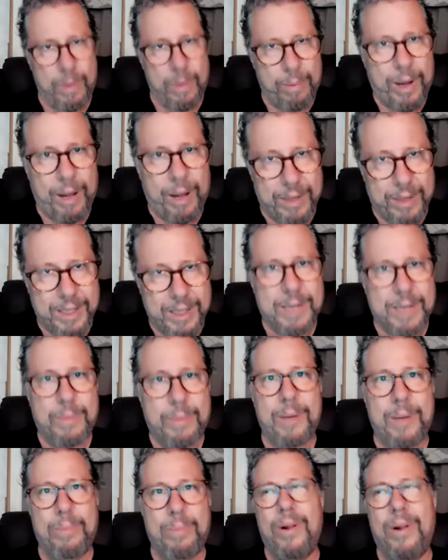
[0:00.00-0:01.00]
we published
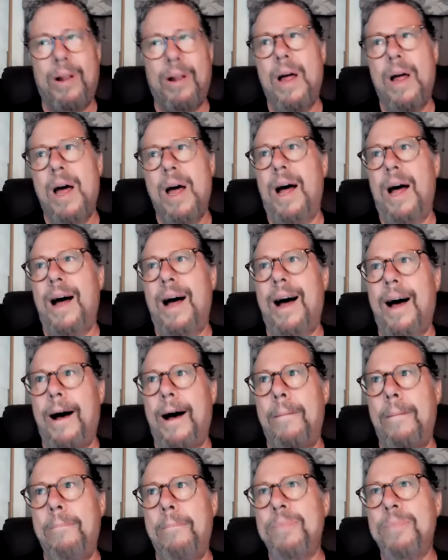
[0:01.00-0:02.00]
people.
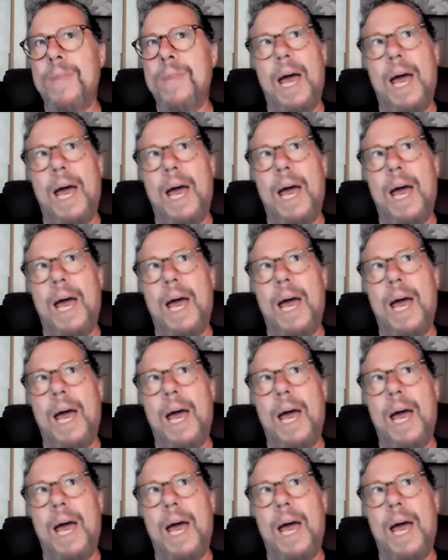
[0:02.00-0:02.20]
Um,